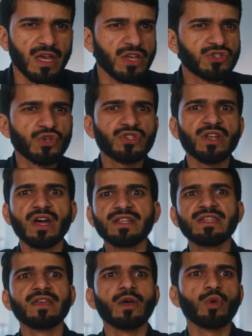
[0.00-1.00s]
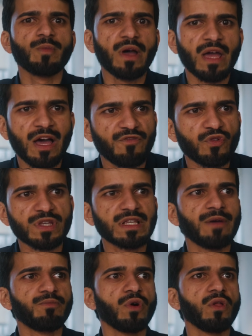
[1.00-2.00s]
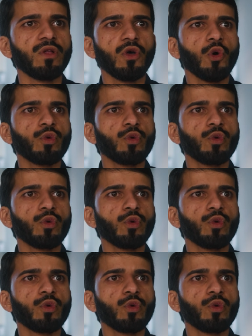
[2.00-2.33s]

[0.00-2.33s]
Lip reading: It's just an idea that we might have. For example,